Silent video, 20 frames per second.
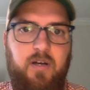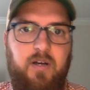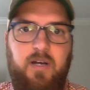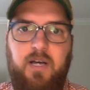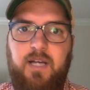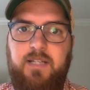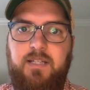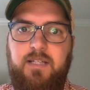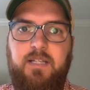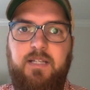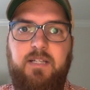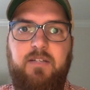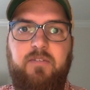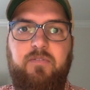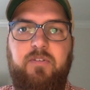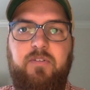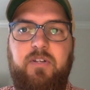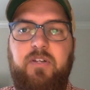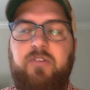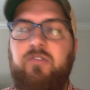at the end
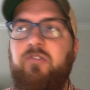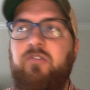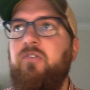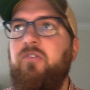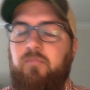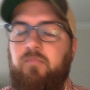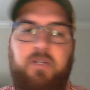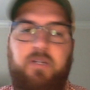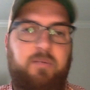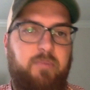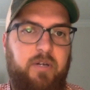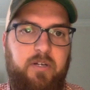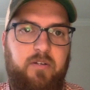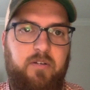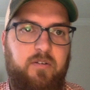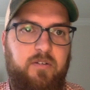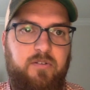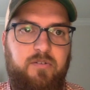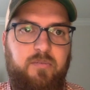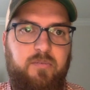of this.
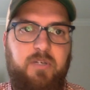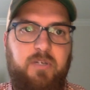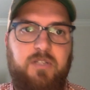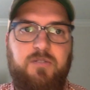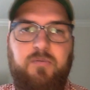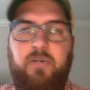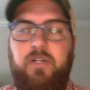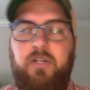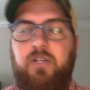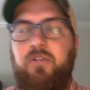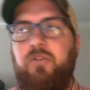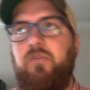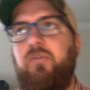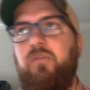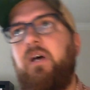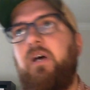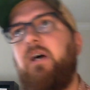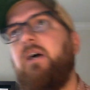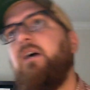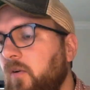Email is the best way to do
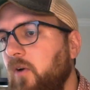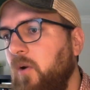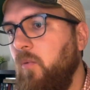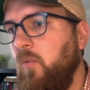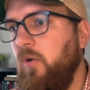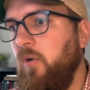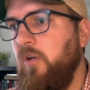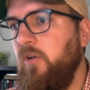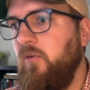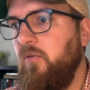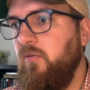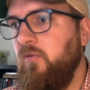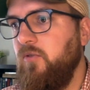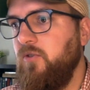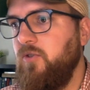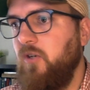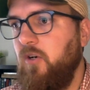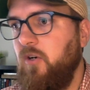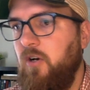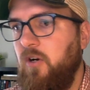that. I want to
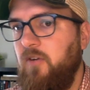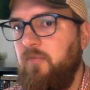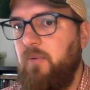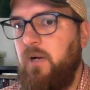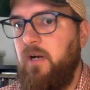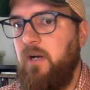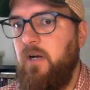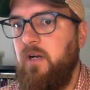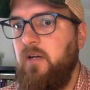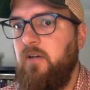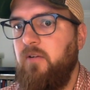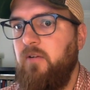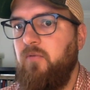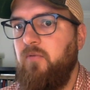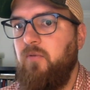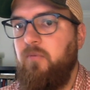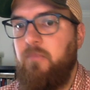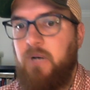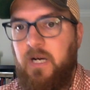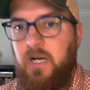start off by
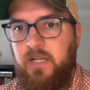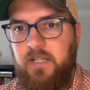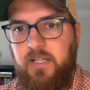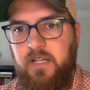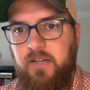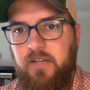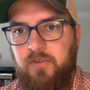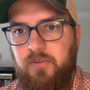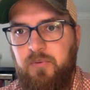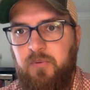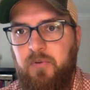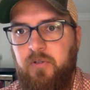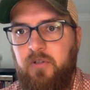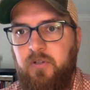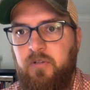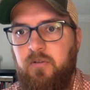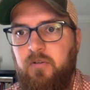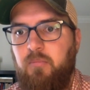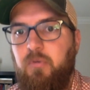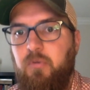reminding
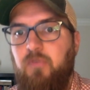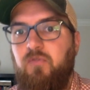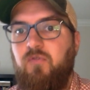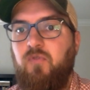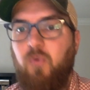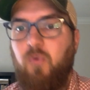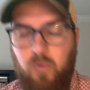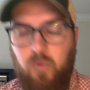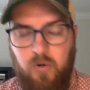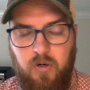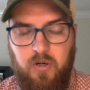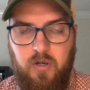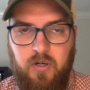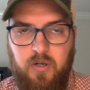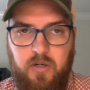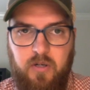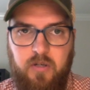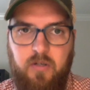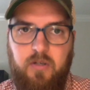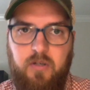everyone, before
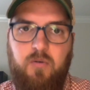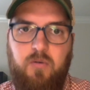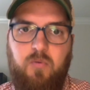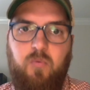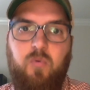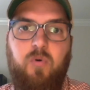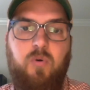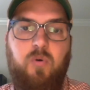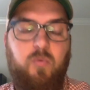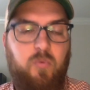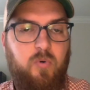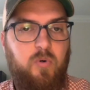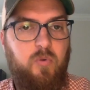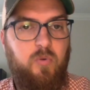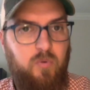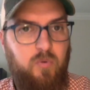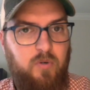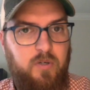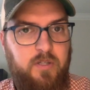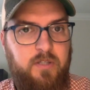World War
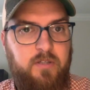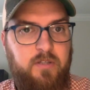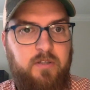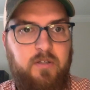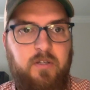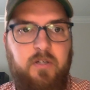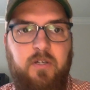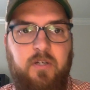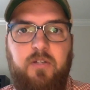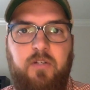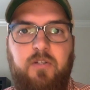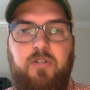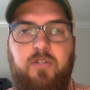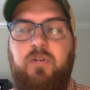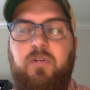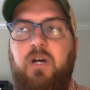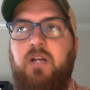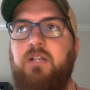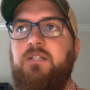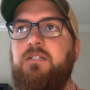One, the
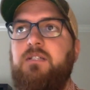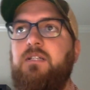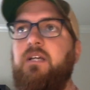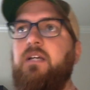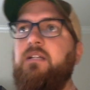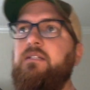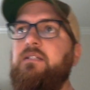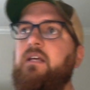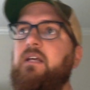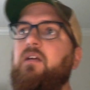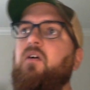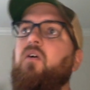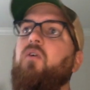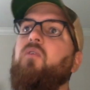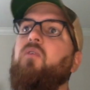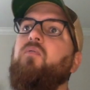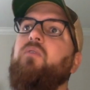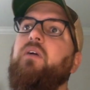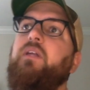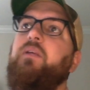United States had
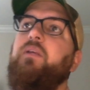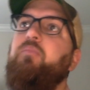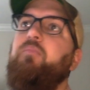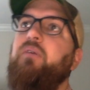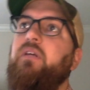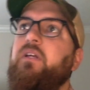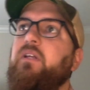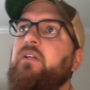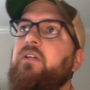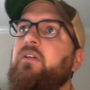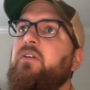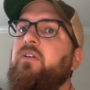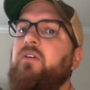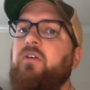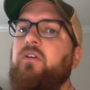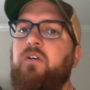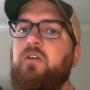already been